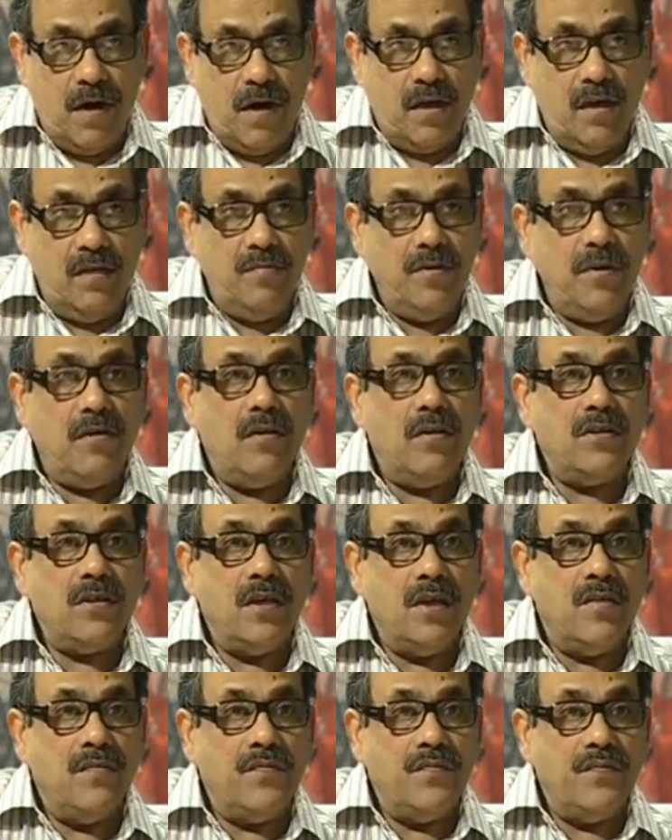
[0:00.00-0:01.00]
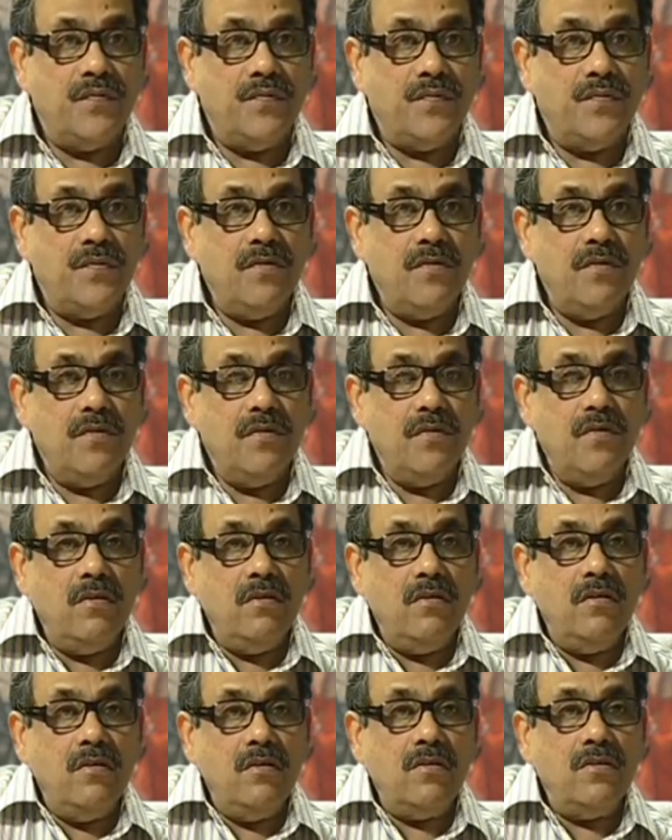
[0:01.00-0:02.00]
partly because of
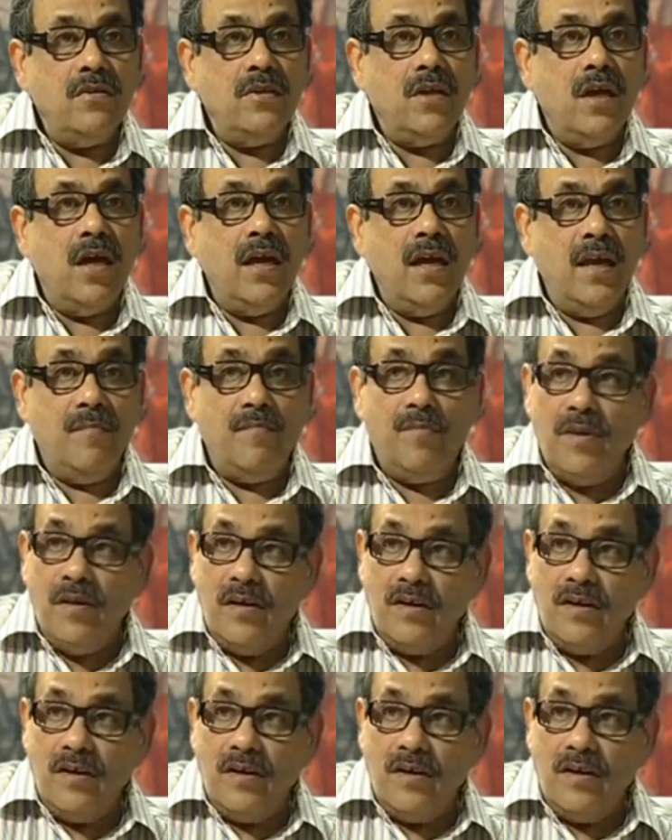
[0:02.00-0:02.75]
the